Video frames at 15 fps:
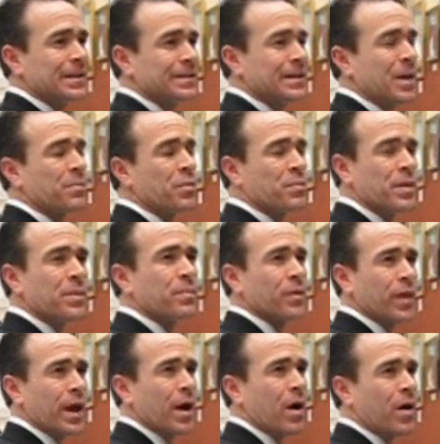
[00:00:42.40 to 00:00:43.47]
the type of
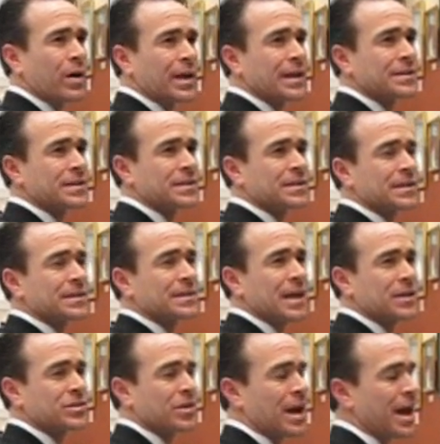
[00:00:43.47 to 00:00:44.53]
people they are. Yes, the
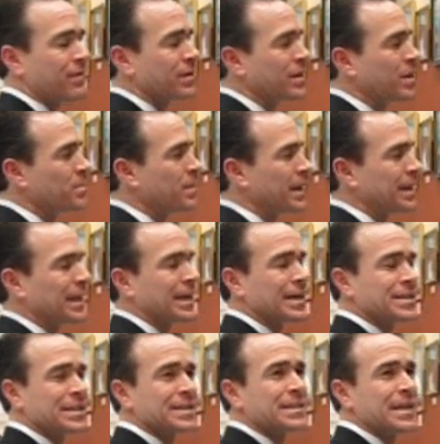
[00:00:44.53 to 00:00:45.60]
success they're having in the big
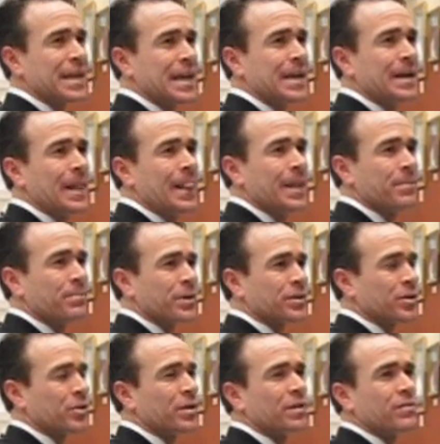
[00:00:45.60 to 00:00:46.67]
leagues is neat,
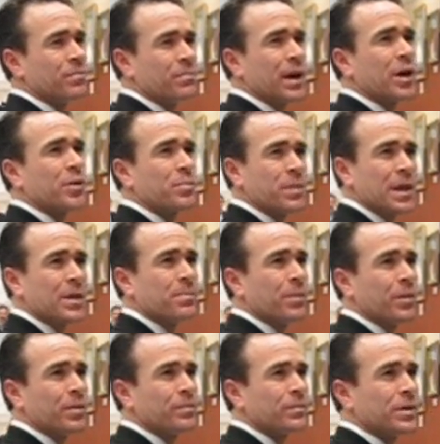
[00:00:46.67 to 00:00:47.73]
but they're even better
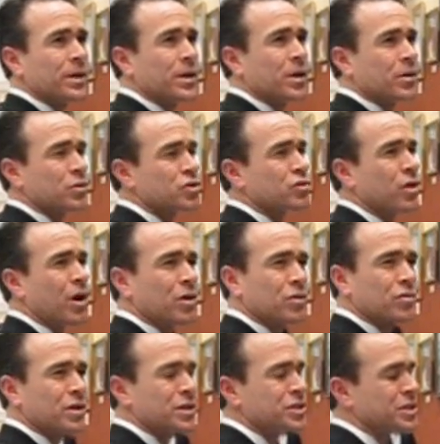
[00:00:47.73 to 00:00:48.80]
people, you know,
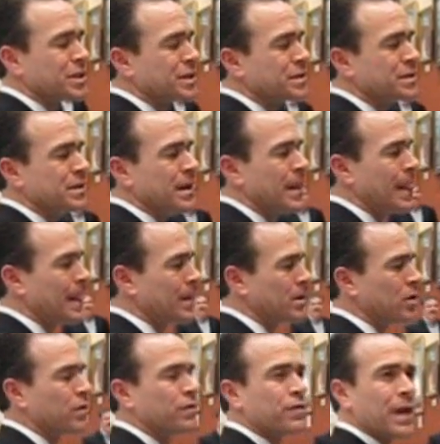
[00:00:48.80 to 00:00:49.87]
strong Christians,
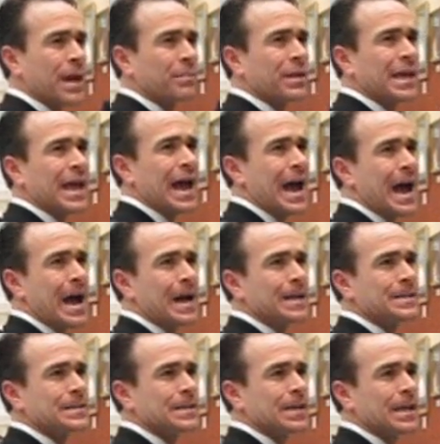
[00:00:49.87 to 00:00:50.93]
good family
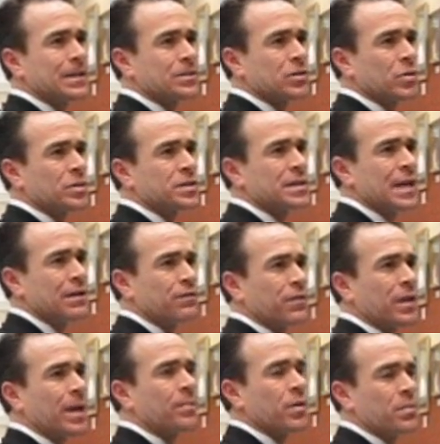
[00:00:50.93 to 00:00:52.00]
guys, and so it's neat
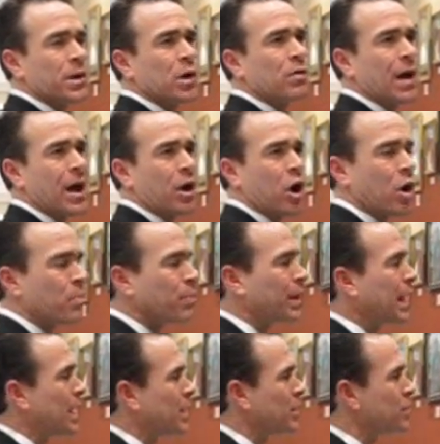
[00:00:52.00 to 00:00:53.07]
for them to be around our
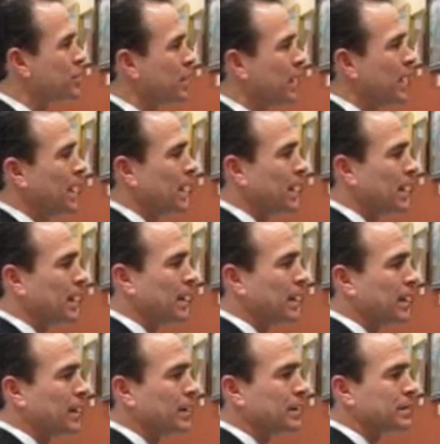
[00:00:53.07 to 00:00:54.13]
players
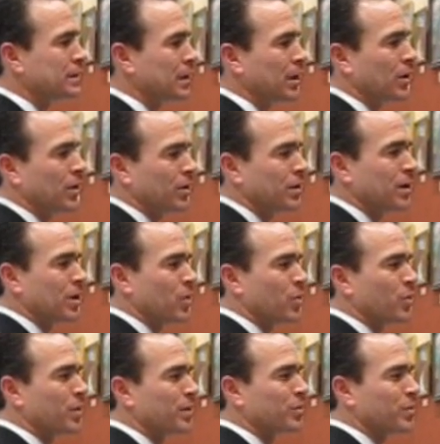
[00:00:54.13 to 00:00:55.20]
to learn, you know,
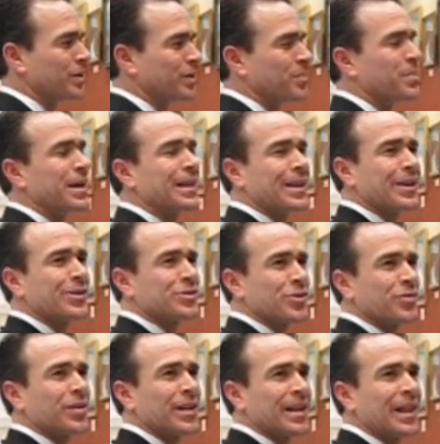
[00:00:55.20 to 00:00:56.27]
what the big leaguers
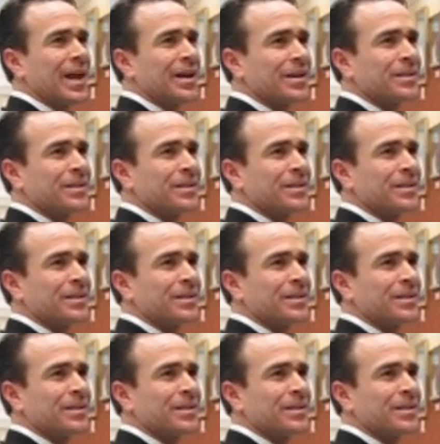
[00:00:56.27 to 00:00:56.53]
are really like.